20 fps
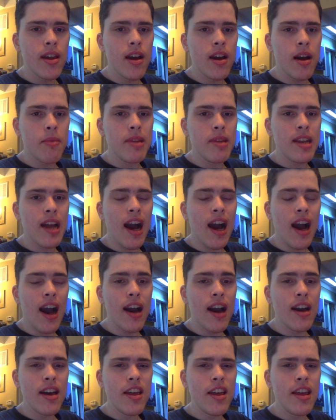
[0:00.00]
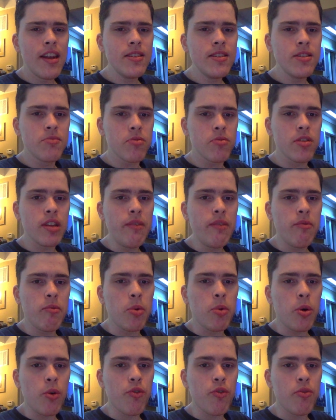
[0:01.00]
I mean, it is
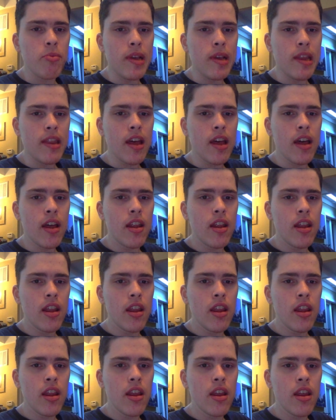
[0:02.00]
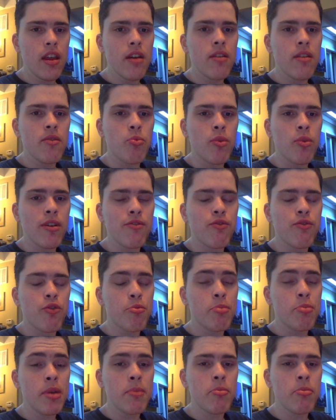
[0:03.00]
believable for me that 1 in
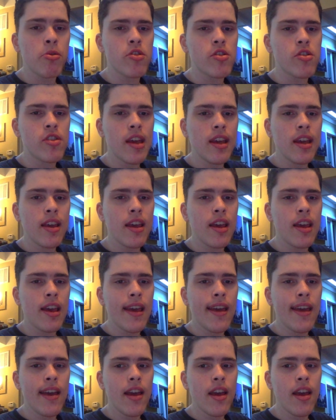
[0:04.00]
4 people are taking